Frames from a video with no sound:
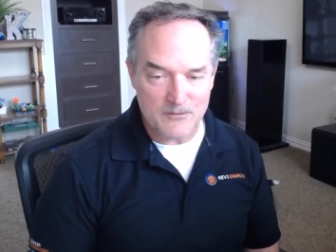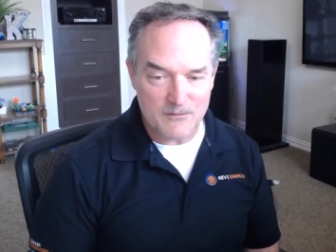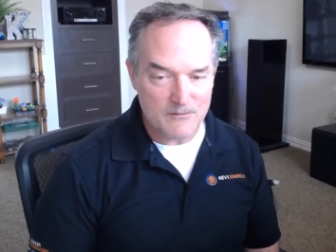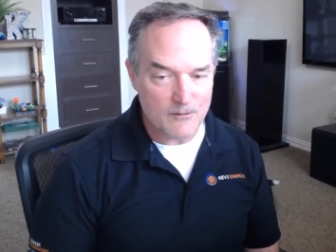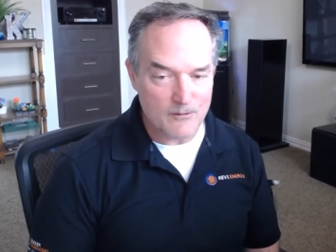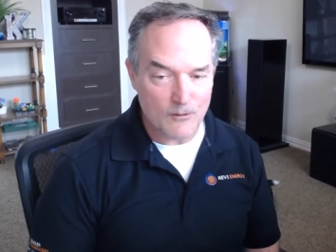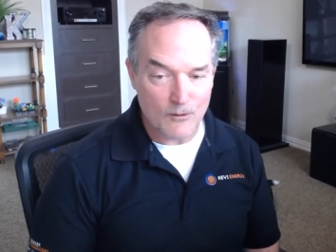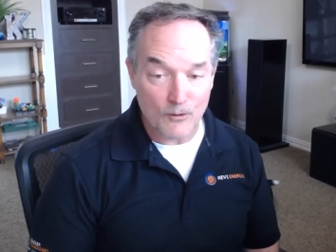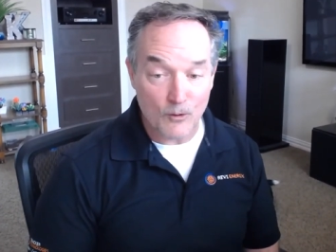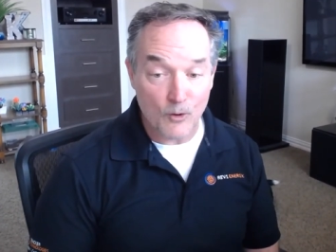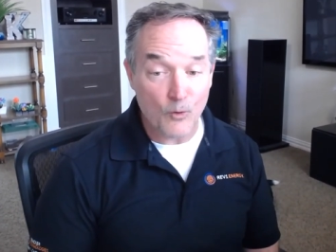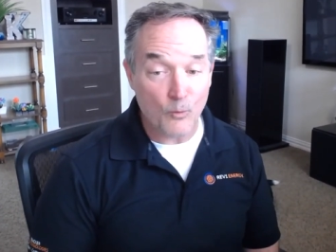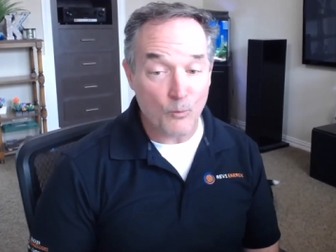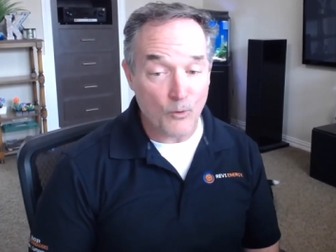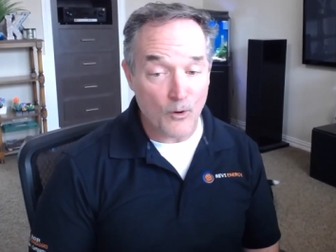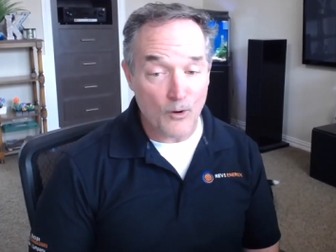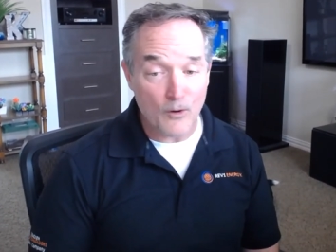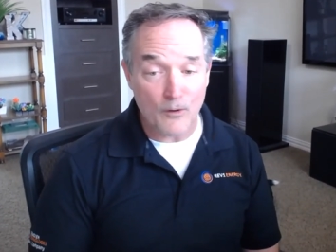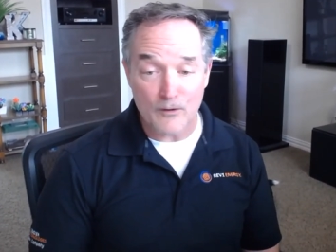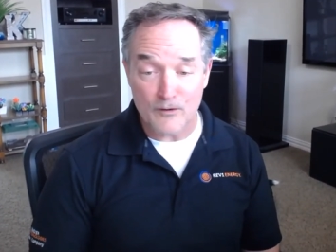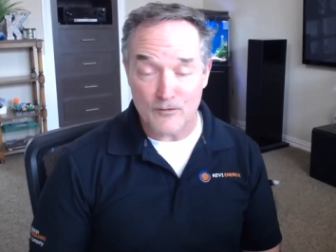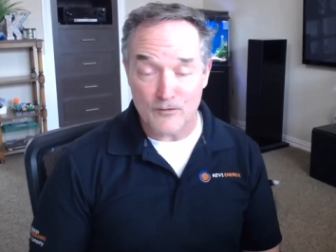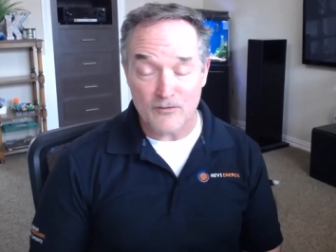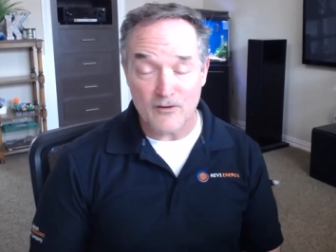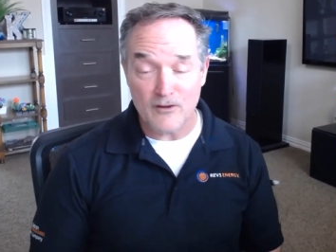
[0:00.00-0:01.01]
or go
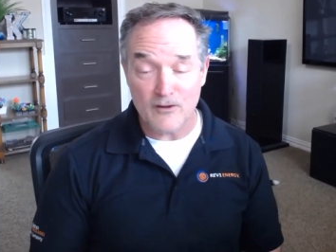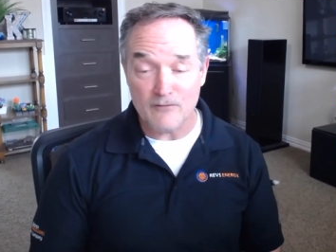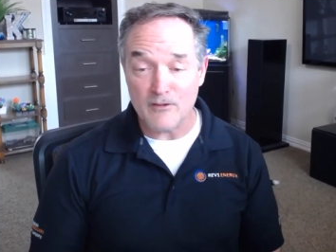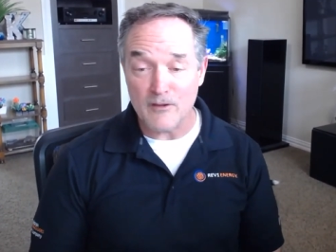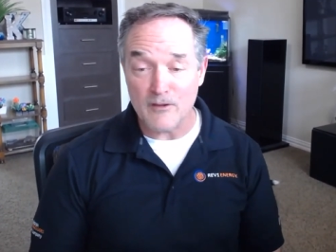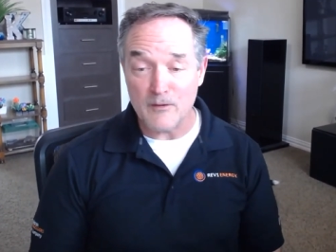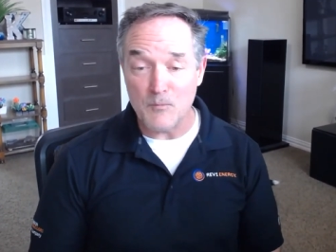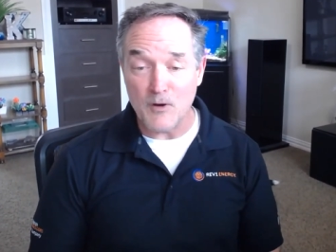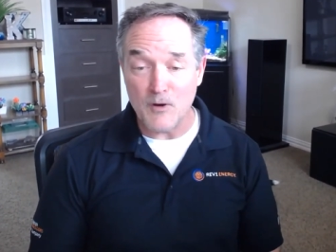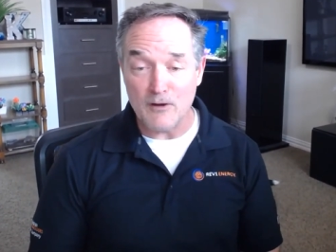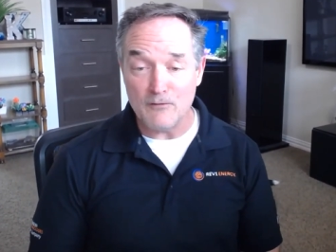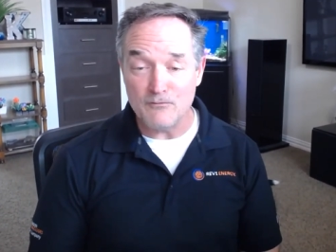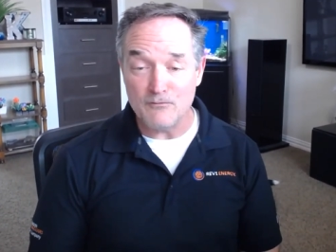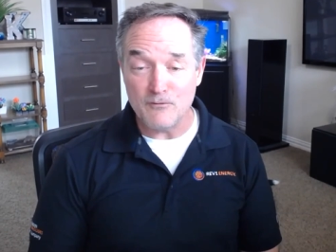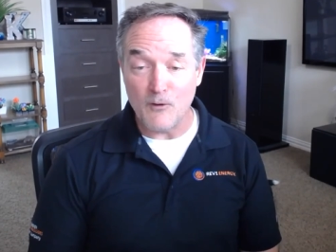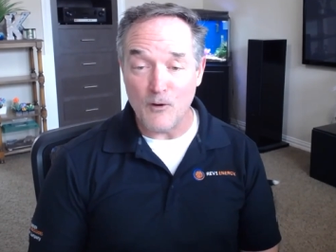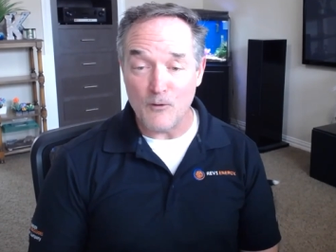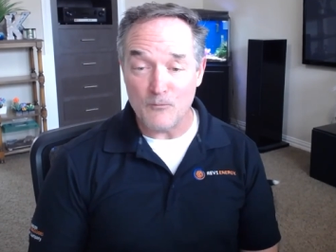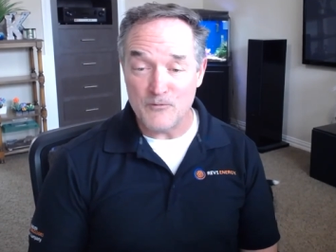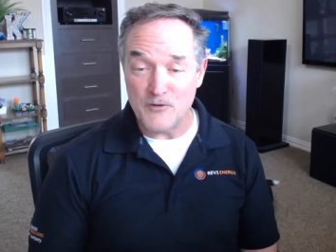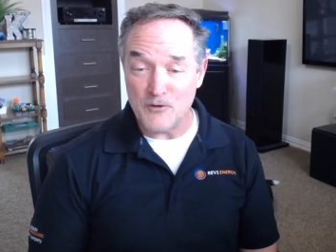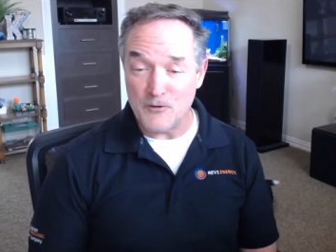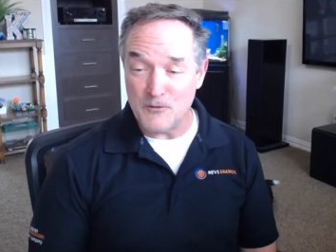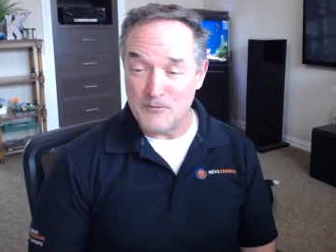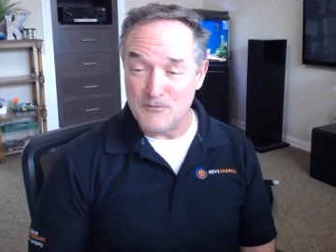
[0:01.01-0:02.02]
wrong, it's definitely my fault to